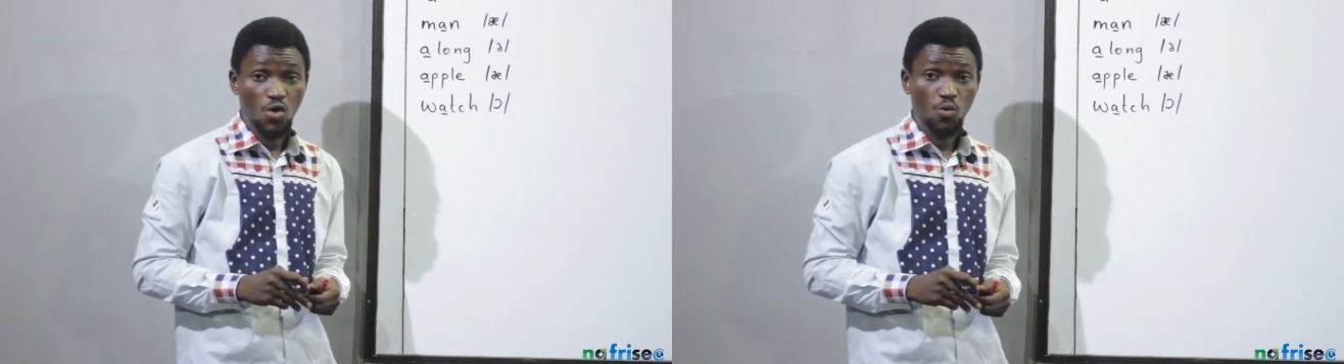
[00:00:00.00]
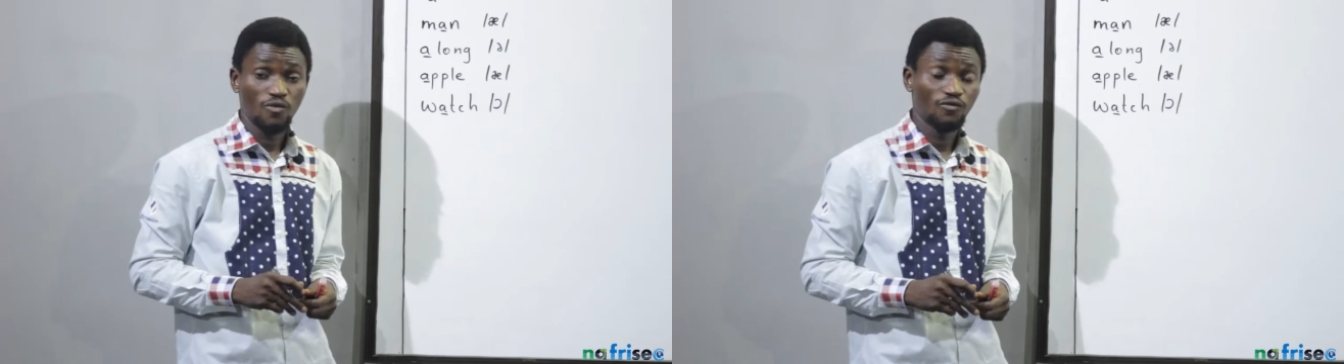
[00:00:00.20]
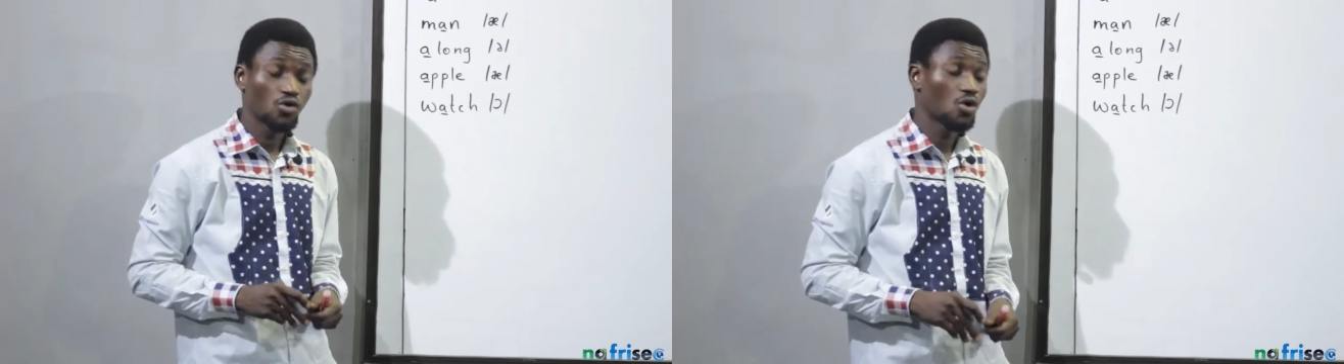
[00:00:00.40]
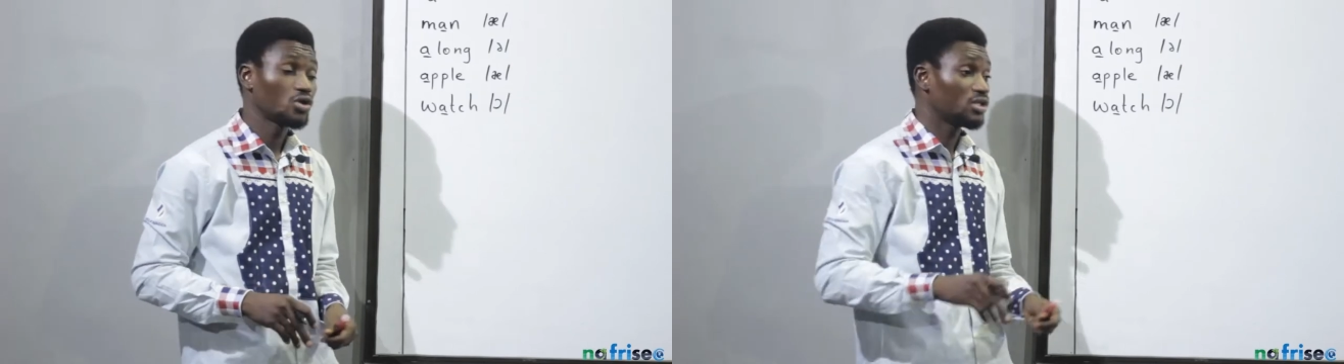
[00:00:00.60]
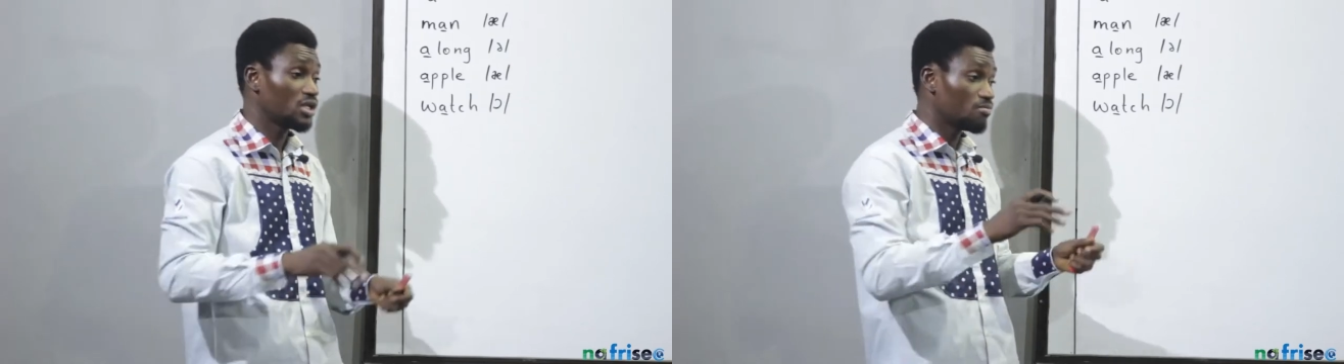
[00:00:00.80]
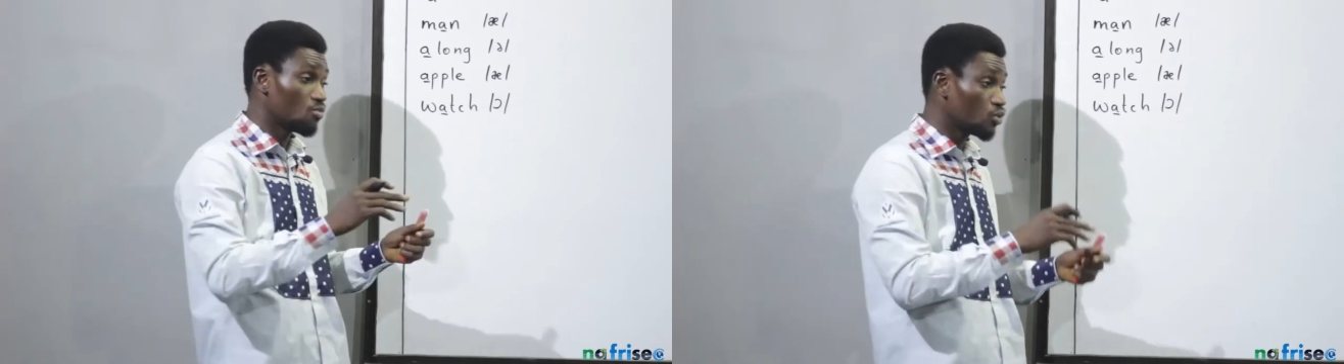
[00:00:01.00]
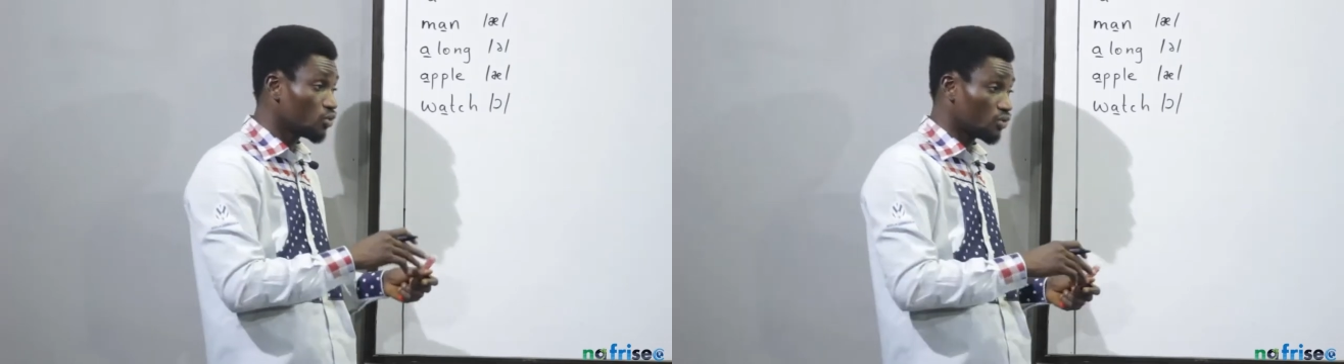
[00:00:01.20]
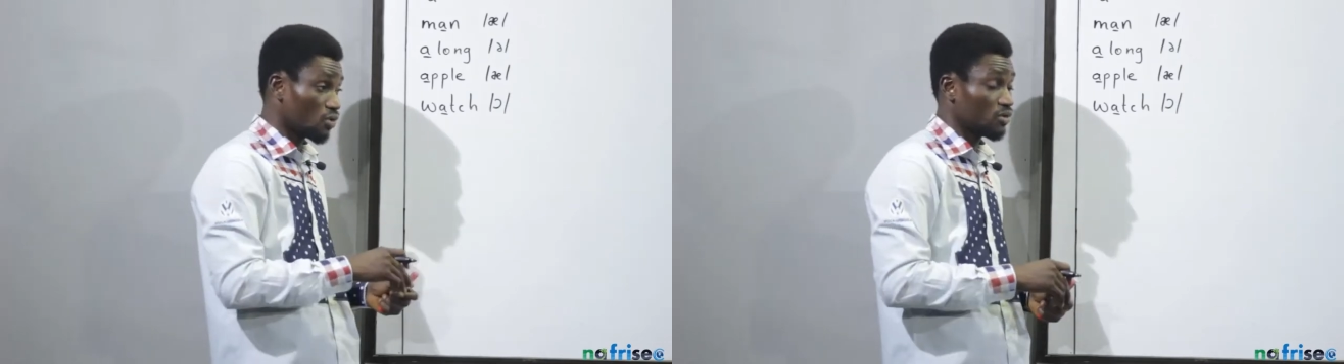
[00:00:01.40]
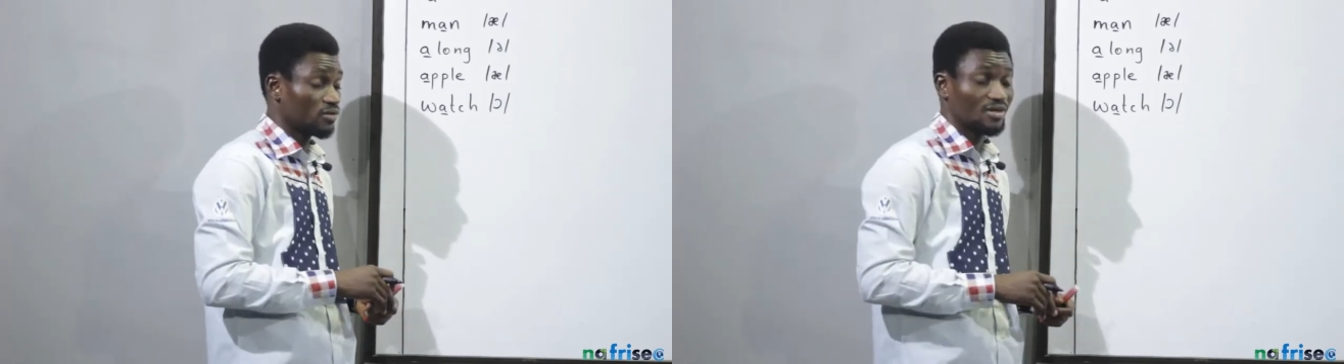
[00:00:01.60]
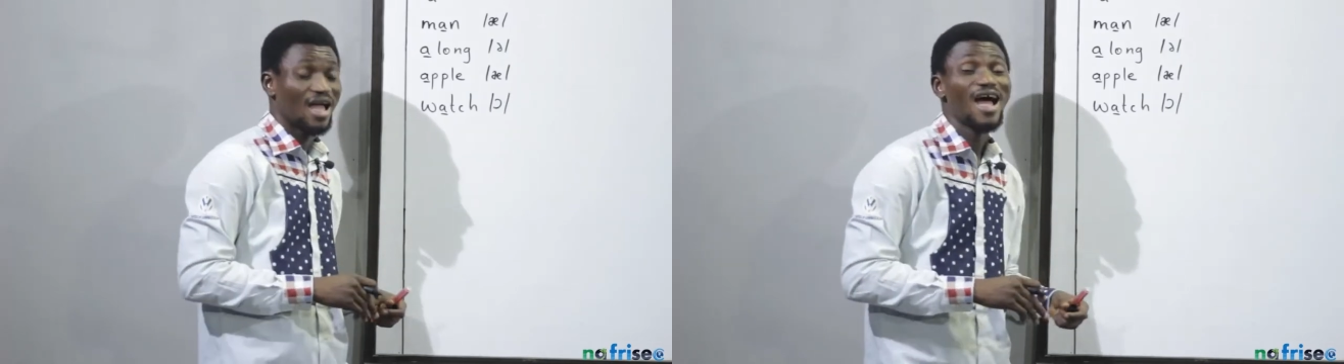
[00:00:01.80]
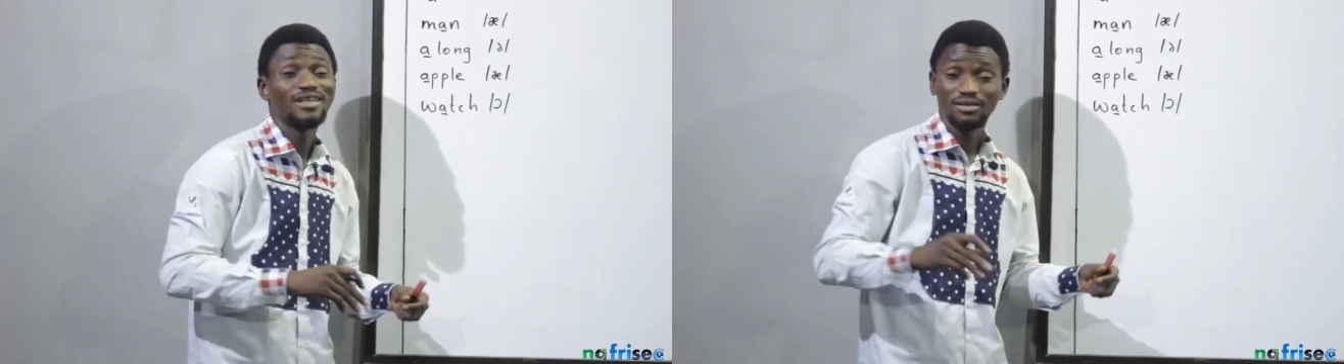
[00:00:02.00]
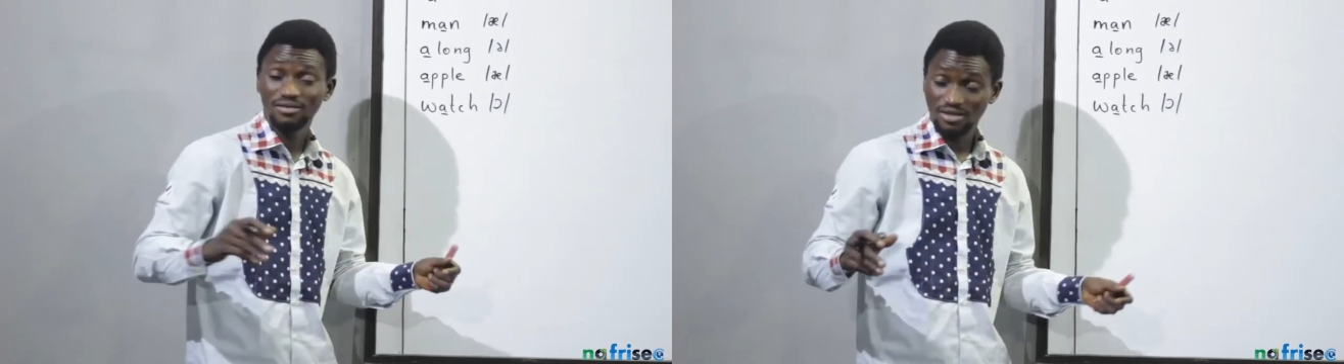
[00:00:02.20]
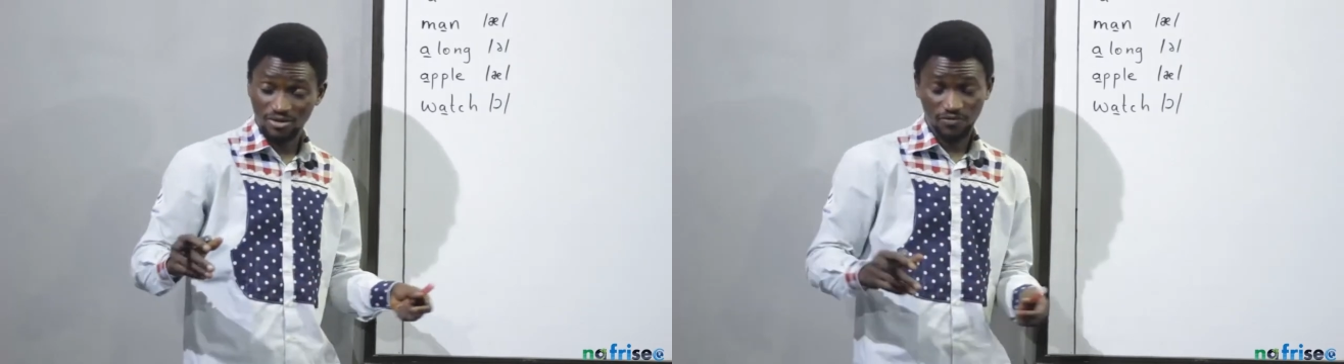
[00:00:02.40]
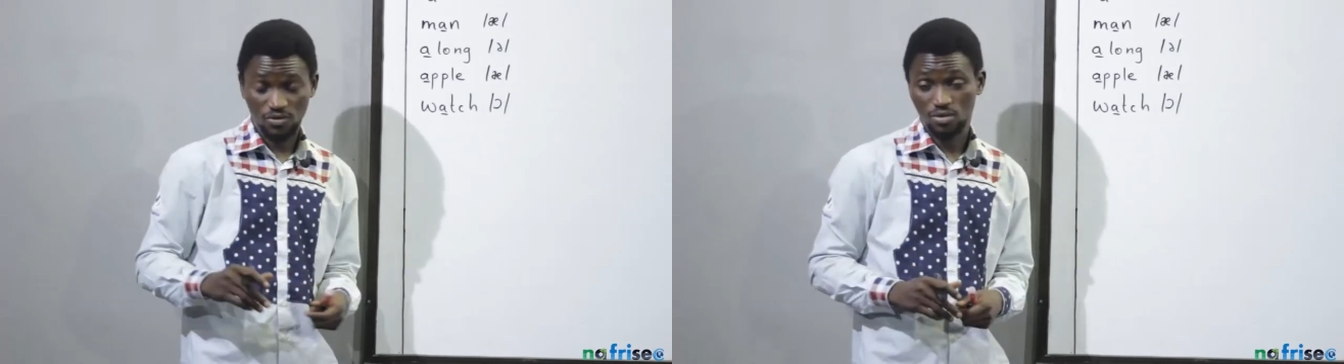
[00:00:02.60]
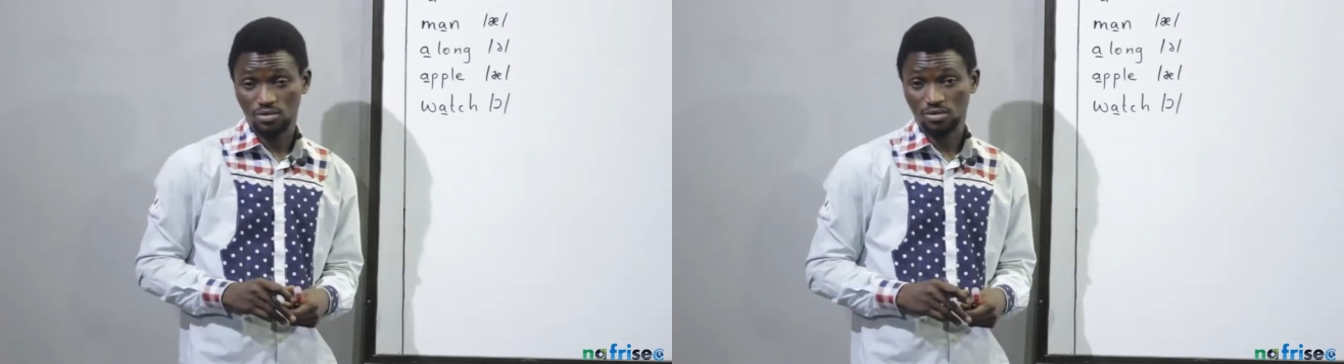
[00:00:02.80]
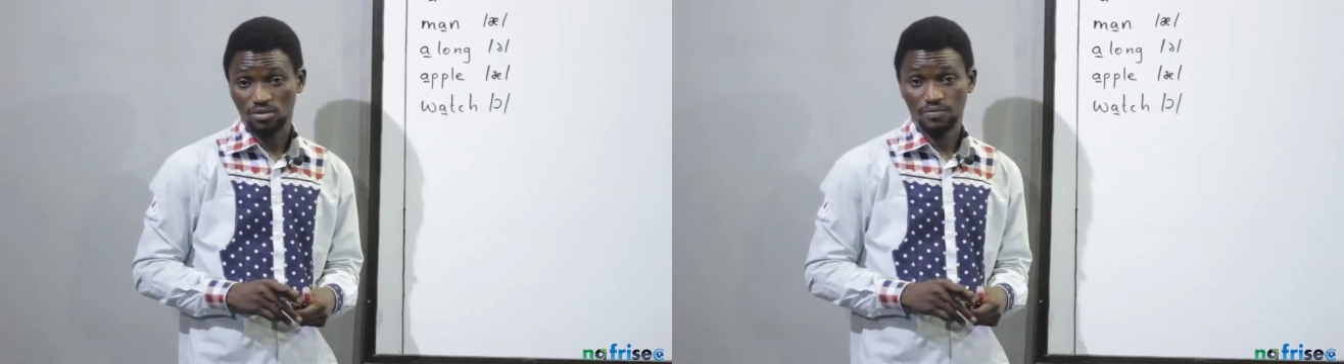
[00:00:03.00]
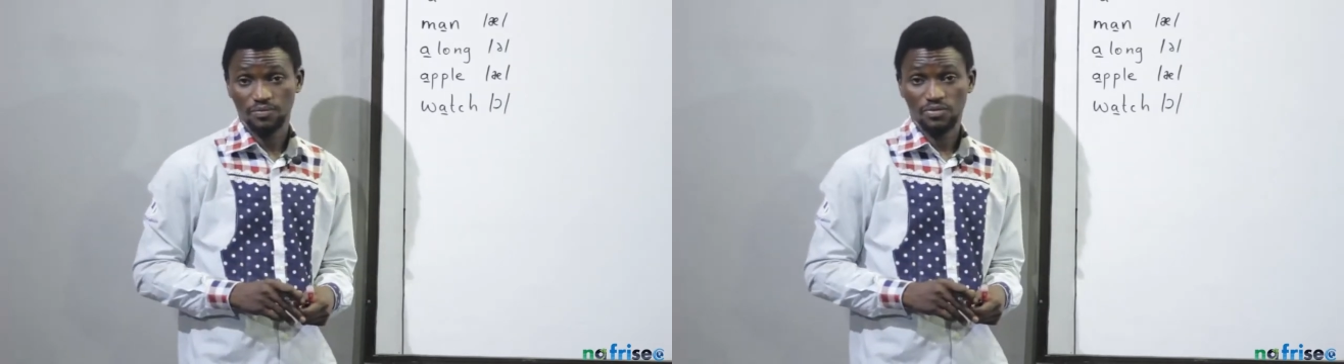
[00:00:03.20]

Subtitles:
We've got the monotones and the diphthongs.